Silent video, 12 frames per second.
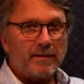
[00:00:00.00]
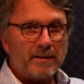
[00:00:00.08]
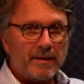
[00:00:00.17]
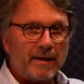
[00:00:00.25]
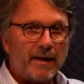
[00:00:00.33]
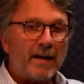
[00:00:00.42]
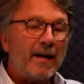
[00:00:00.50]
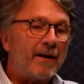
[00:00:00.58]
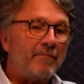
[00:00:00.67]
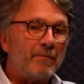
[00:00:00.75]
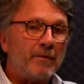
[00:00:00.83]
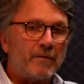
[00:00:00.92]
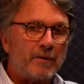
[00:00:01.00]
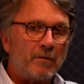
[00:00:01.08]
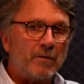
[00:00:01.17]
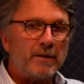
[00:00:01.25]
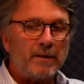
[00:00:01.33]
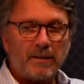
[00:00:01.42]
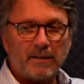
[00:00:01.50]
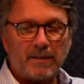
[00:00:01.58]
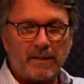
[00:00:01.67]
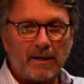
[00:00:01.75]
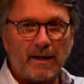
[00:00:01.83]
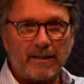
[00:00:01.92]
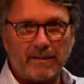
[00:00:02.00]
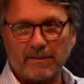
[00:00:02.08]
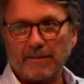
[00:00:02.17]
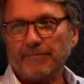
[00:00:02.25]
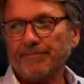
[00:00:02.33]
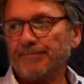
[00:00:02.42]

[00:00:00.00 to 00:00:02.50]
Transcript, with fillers: you gotta have them if you're going into the ice.